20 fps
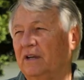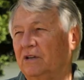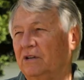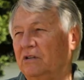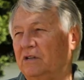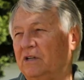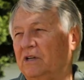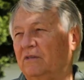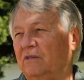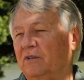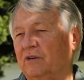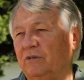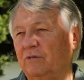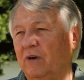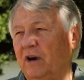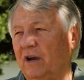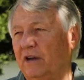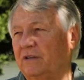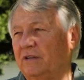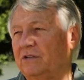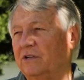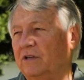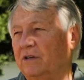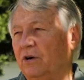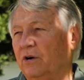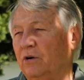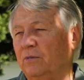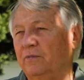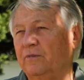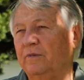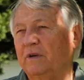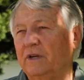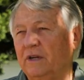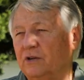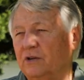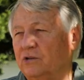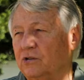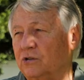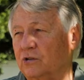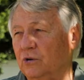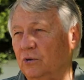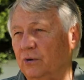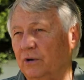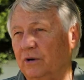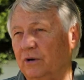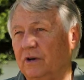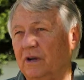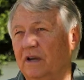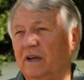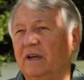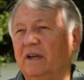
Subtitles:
Stephen Rice and Hope Stewart,